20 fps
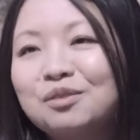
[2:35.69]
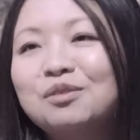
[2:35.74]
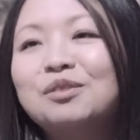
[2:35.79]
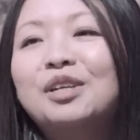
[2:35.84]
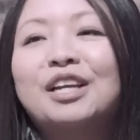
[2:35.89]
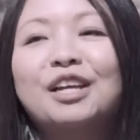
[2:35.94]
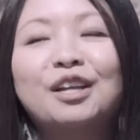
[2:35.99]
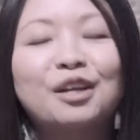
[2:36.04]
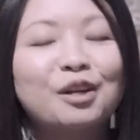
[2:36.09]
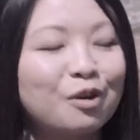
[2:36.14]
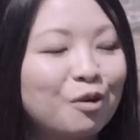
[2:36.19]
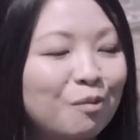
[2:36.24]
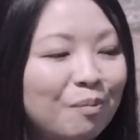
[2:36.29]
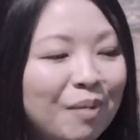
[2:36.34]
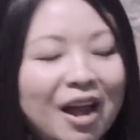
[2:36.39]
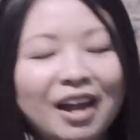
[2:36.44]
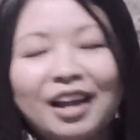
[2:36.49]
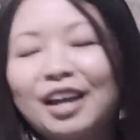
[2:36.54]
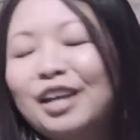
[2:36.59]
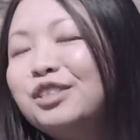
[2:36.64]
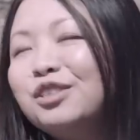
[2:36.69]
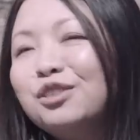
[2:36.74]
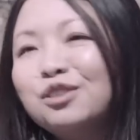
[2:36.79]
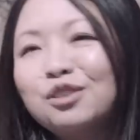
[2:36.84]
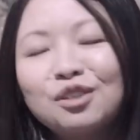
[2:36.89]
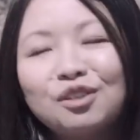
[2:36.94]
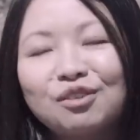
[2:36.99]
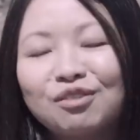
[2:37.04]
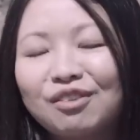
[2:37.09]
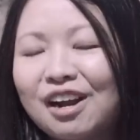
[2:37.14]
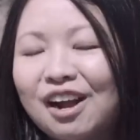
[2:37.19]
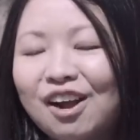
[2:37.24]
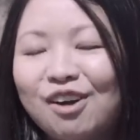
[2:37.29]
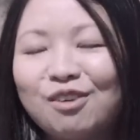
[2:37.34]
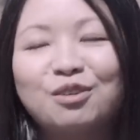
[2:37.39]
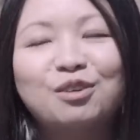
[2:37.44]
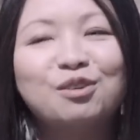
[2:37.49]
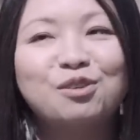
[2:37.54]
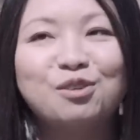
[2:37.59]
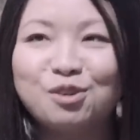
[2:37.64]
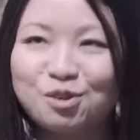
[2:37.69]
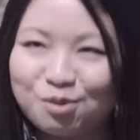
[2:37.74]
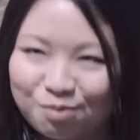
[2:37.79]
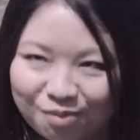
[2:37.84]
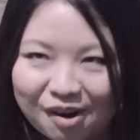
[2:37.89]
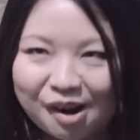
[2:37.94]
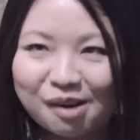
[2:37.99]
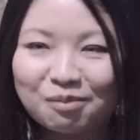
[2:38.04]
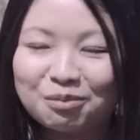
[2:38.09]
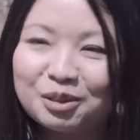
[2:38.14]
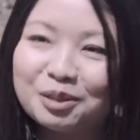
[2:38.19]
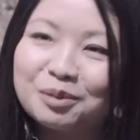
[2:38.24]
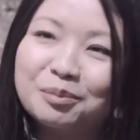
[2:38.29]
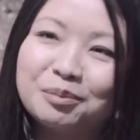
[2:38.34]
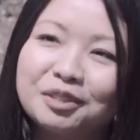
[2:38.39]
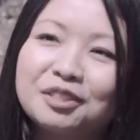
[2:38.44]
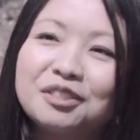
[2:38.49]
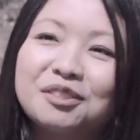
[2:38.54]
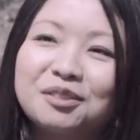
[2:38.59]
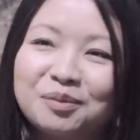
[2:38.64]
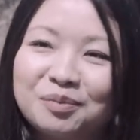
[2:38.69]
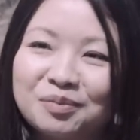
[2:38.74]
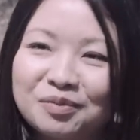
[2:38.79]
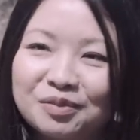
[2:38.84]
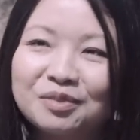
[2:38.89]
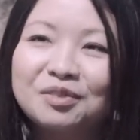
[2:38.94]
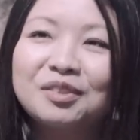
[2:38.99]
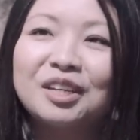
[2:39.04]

Yes. It can go back into the ground, no problems. Yes.